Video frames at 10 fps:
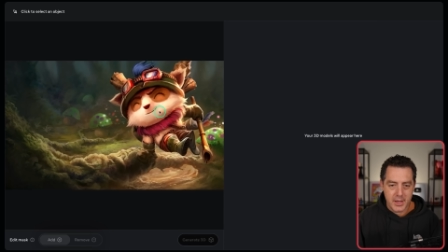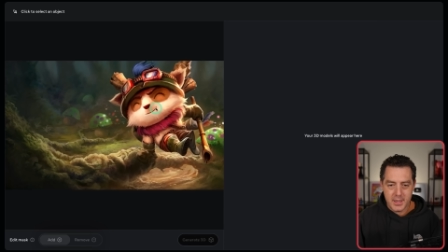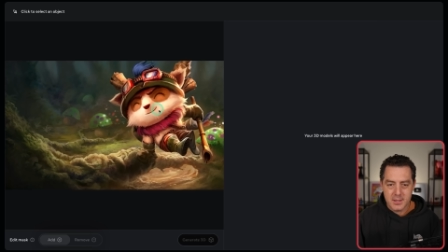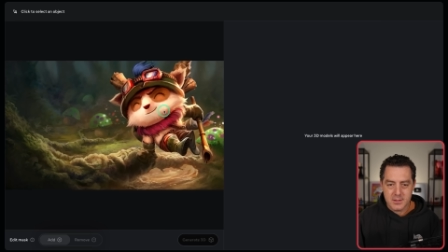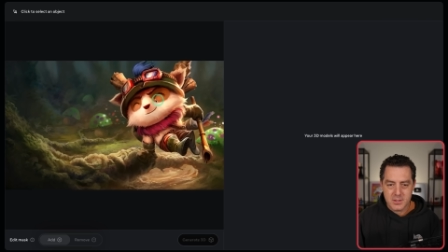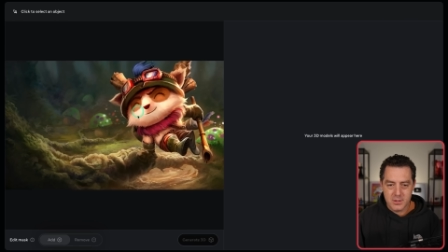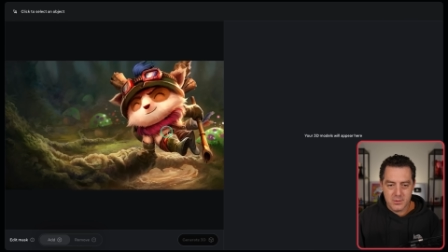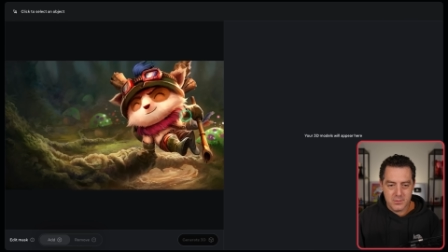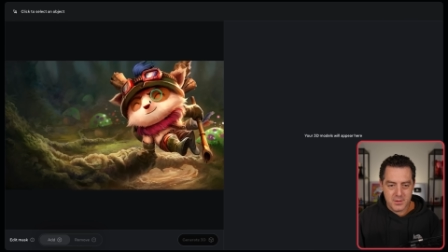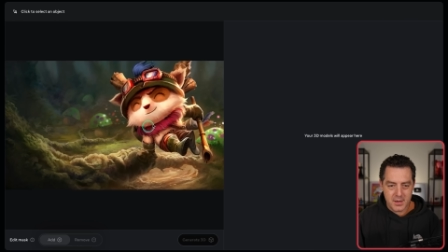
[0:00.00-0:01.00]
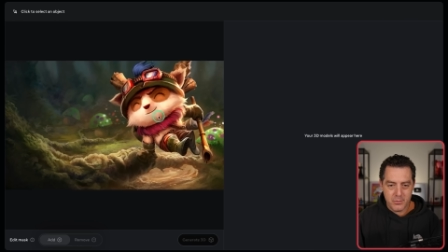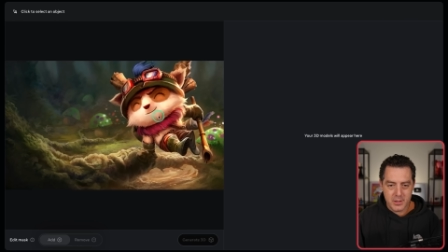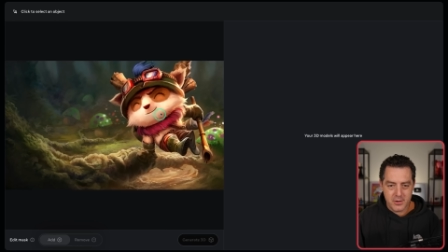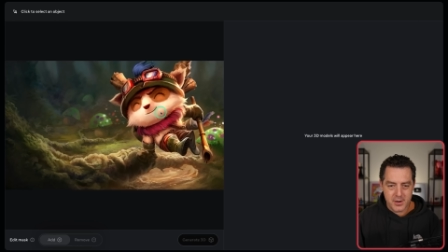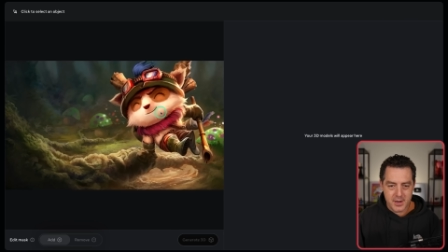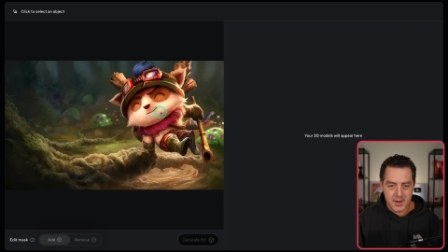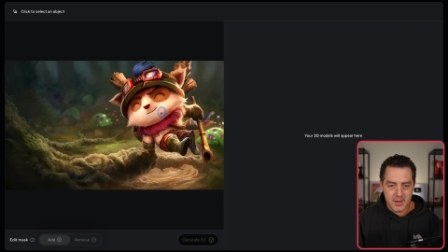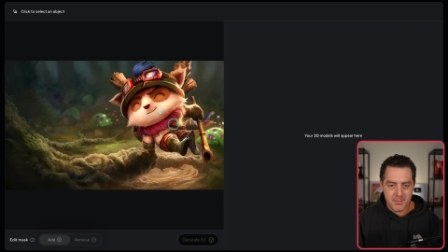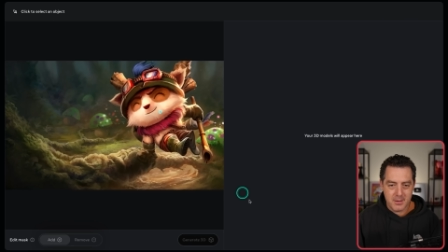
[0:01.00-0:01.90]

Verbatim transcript: Okay, so there we loaded it up.